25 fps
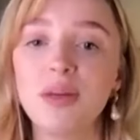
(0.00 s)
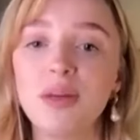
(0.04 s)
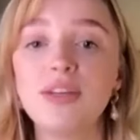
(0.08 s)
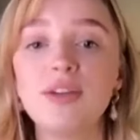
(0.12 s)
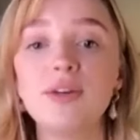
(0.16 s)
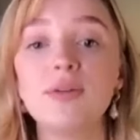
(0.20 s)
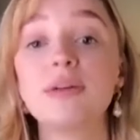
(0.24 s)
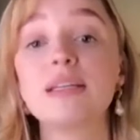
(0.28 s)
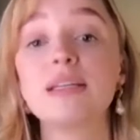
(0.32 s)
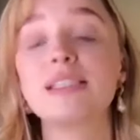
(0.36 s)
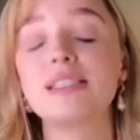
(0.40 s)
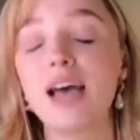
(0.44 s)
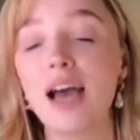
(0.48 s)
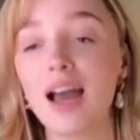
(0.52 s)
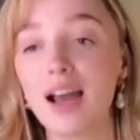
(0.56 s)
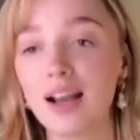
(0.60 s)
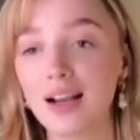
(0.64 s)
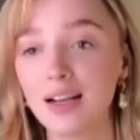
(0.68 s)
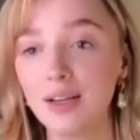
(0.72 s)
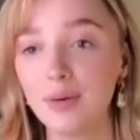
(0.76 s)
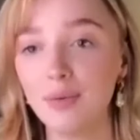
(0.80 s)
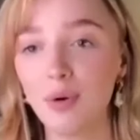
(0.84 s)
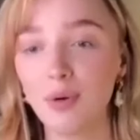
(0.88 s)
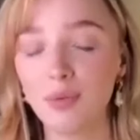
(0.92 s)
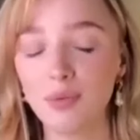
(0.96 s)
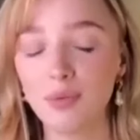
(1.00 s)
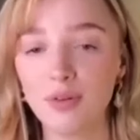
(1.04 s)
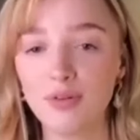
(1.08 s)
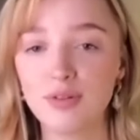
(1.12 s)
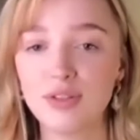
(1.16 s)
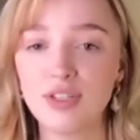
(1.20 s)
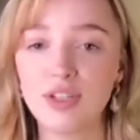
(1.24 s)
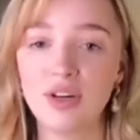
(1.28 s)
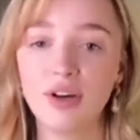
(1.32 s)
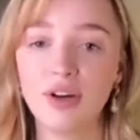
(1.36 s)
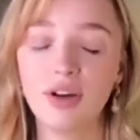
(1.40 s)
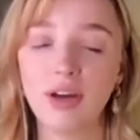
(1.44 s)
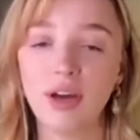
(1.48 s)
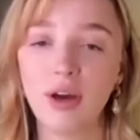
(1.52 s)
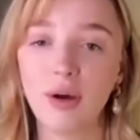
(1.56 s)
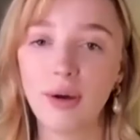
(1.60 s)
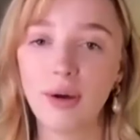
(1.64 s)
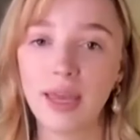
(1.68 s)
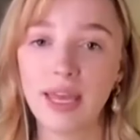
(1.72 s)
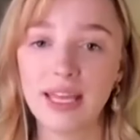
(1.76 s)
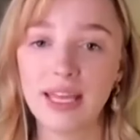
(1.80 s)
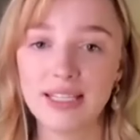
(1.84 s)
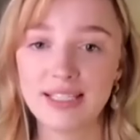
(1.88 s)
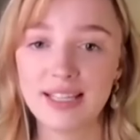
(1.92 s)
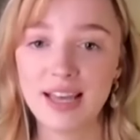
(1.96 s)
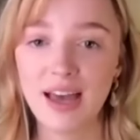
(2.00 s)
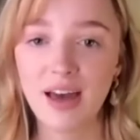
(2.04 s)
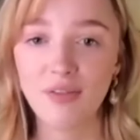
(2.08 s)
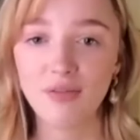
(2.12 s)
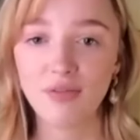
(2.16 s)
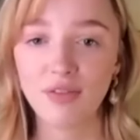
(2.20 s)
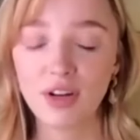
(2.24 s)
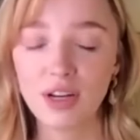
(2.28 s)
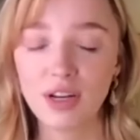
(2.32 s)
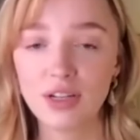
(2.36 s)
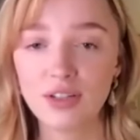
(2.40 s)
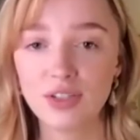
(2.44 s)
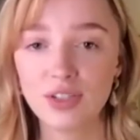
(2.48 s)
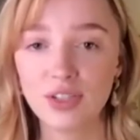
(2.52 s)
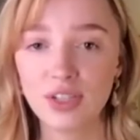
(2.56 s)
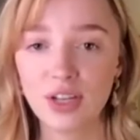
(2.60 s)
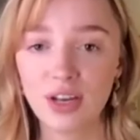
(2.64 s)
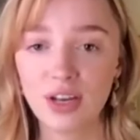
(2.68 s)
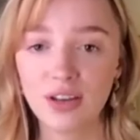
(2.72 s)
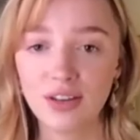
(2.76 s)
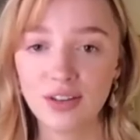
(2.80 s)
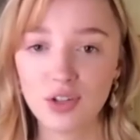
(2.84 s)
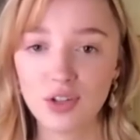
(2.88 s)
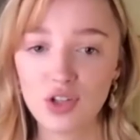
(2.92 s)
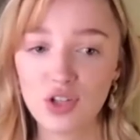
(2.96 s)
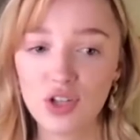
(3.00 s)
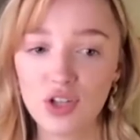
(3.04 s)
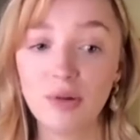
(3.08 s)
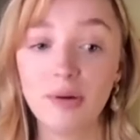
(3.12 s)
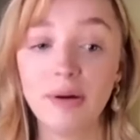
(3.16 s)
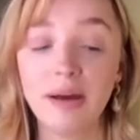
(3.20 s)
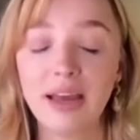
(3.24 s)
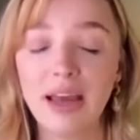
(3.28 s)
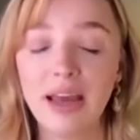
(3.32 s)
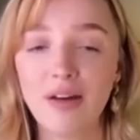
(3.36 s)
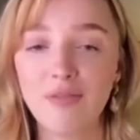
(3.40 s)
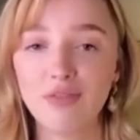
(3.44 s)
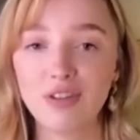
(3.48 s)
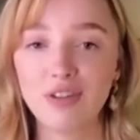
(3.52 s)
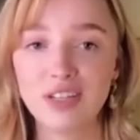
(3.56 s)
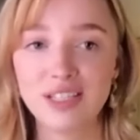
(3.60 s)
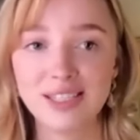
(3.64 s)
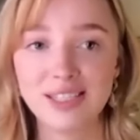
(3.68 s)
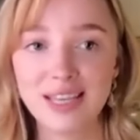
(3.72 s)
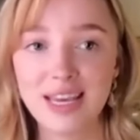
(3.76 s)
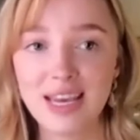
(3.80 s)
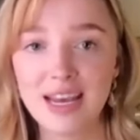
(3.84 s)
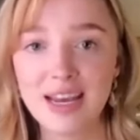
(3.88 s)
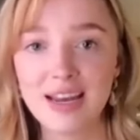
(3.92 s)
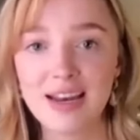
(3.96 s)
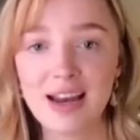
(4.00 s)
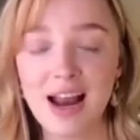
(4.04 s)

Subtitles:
So we knew exactly what we were doing going into shooting every